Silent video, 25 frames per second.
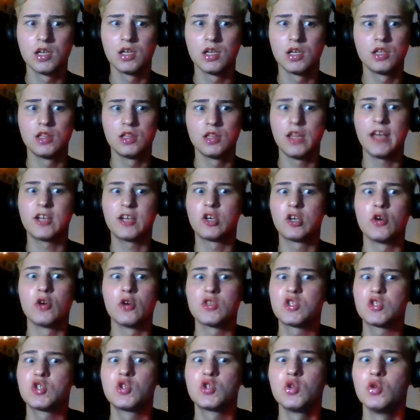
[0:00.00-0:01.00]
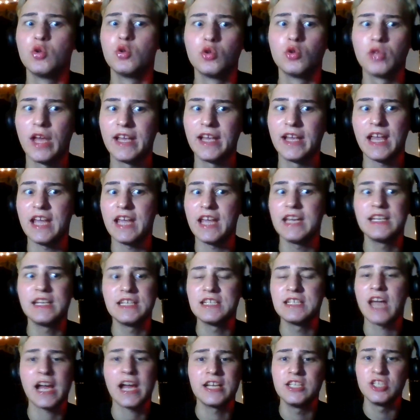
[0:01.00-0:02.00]
like close to like $80,
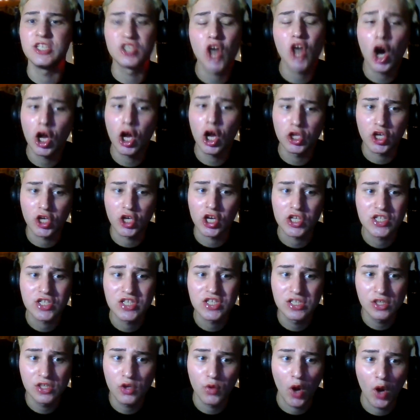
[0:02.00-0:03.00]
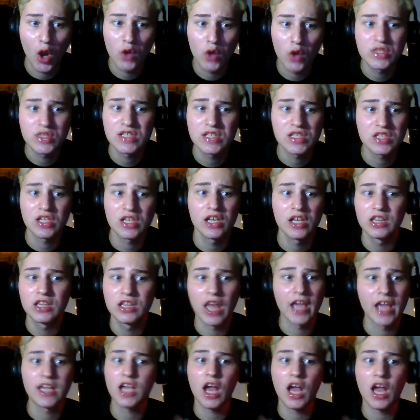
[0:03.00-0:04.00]
$90 euros. Like